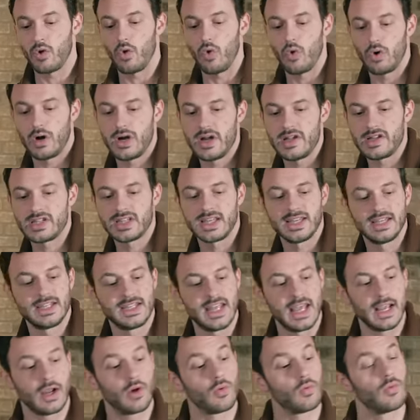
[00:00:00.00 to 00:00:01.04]
chorus can
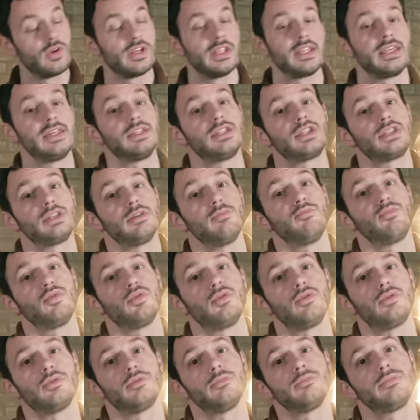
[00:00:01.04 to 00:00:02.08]
take a really
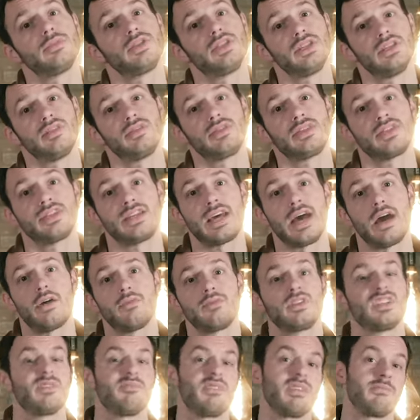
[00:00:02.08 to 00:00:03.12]
simple synth
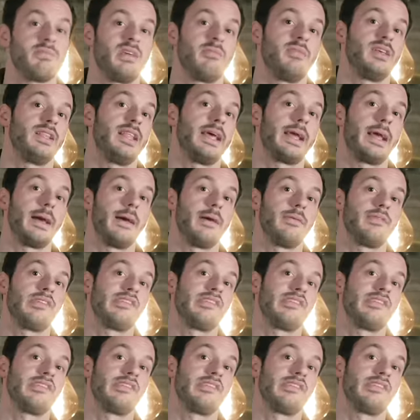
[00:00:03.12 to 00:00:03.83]
sound, something maybe like a